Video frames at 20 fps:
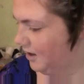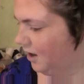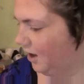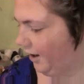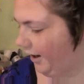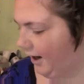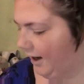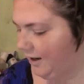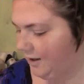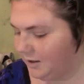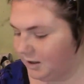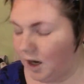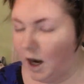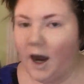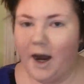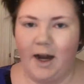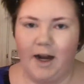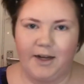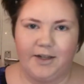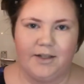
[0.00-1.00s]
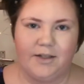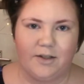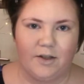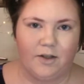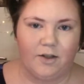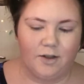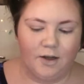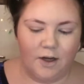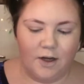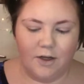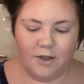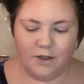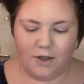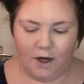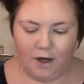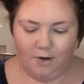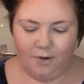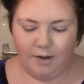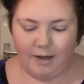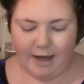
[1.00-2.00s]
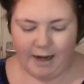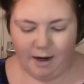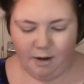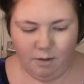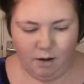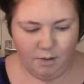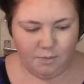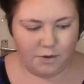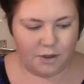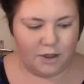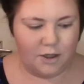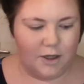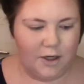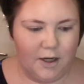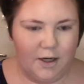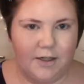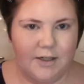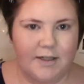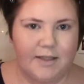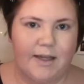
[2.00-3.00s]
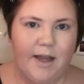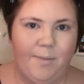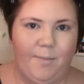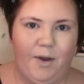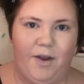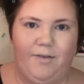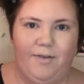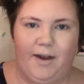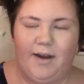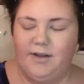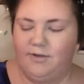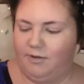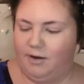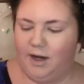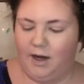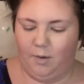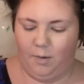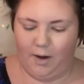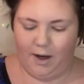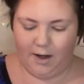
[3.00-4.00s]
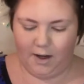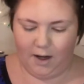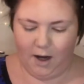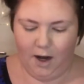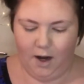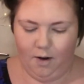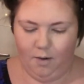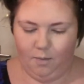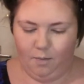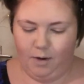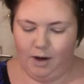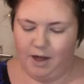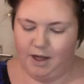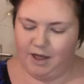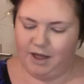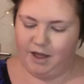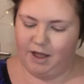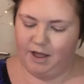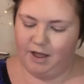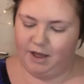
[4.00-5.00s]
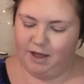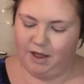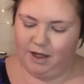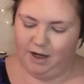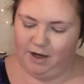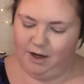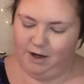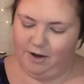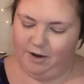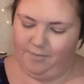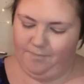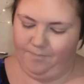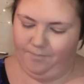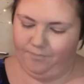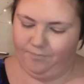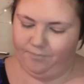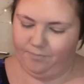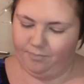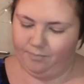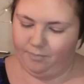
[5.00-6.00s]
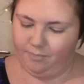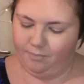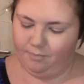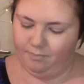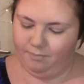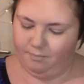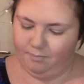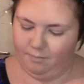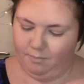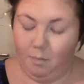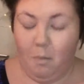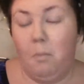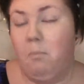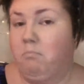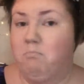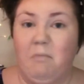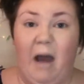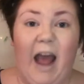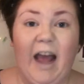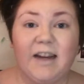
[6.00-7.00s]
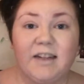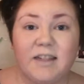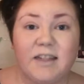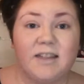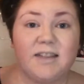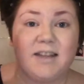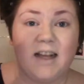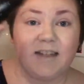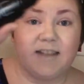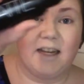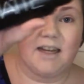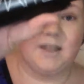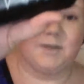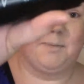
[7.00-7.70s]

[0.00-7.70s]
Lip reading: Okay, highlighter's on. So now I'm just gonna set my face really quick with the matte setting